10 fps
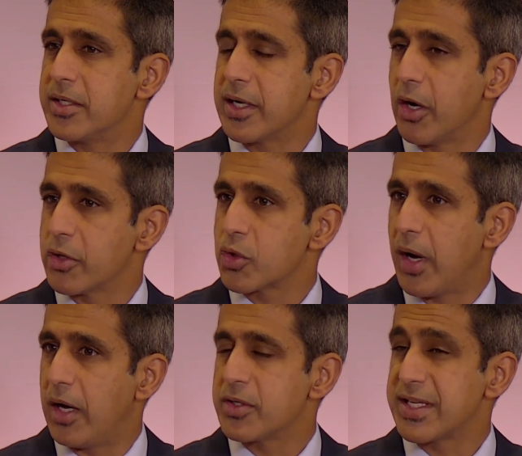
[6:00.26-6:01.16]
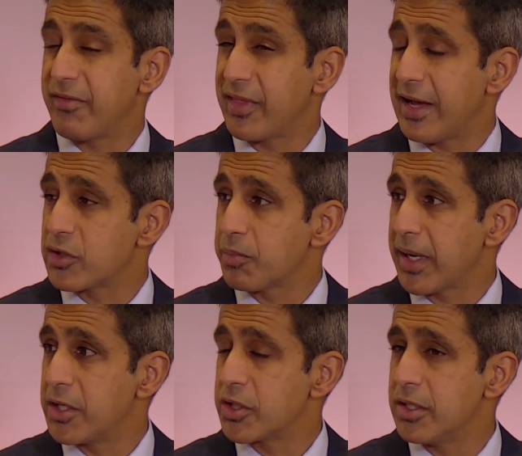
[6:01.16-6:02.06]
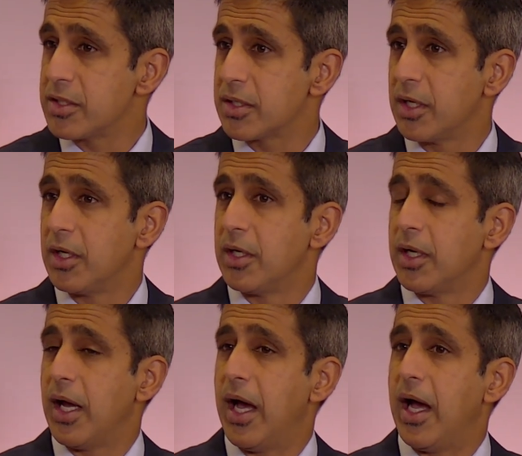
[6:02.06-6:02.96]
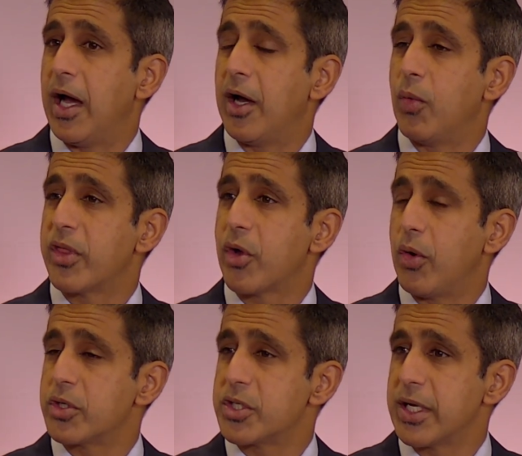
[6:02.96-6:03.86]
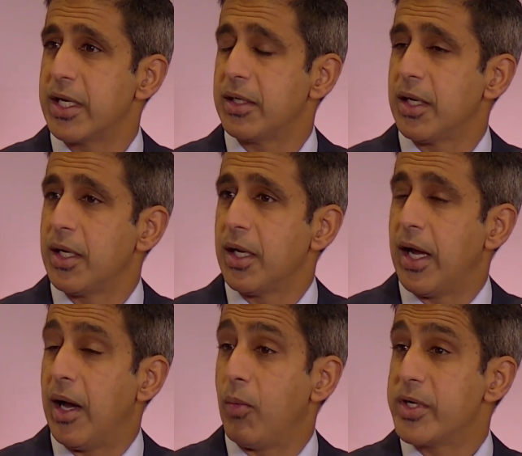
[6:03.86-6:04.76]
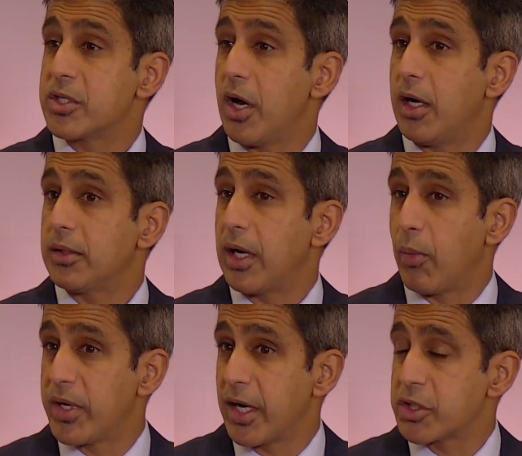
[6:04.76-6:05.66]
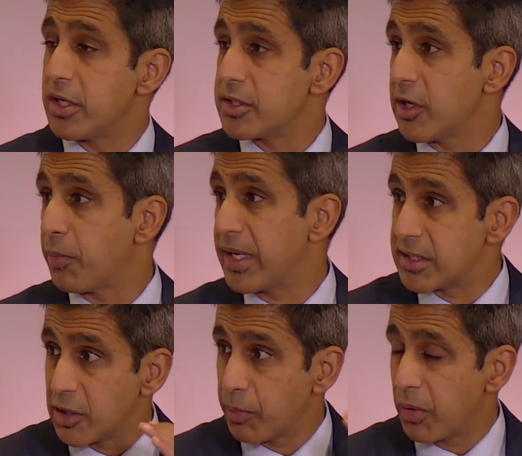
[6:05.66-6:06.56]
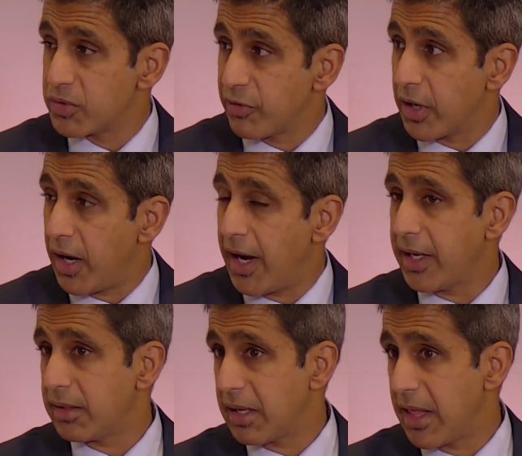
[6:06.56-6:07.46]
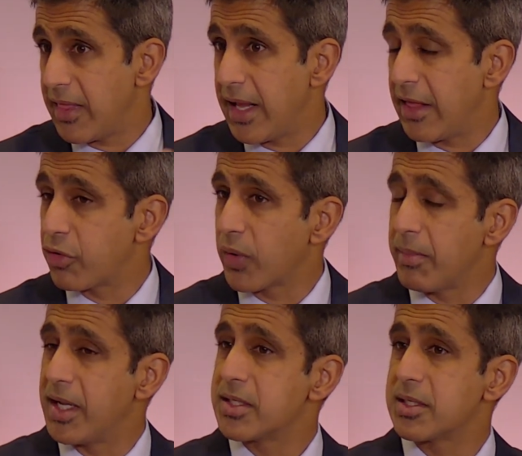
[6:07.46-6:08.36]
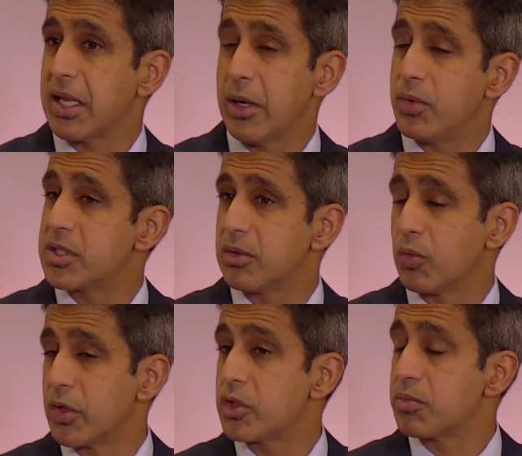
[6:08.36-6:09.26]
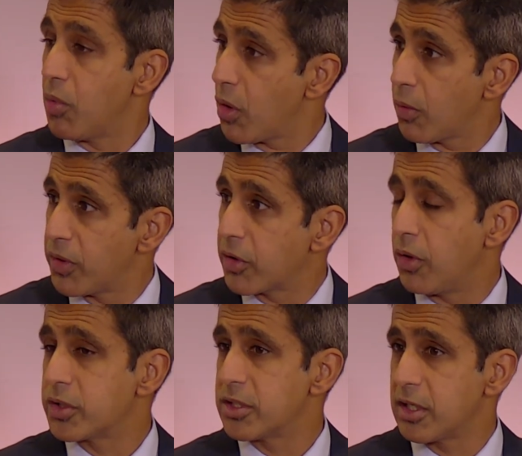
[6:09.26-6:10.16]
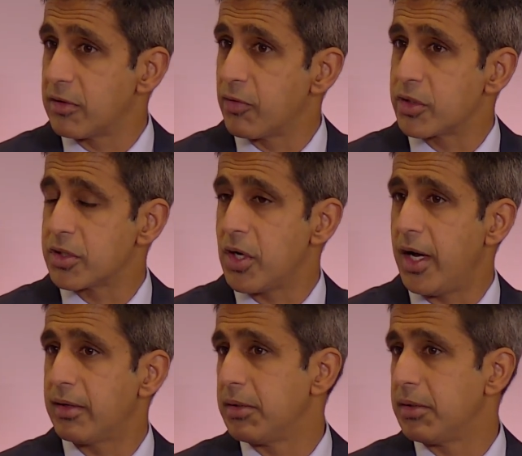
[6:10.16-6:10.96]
In our trial, 7,000 patients with colchicine, we saw a reduction in CRP. CRP was very high, and then at 3 months, it was reduced more with colchicine versus not.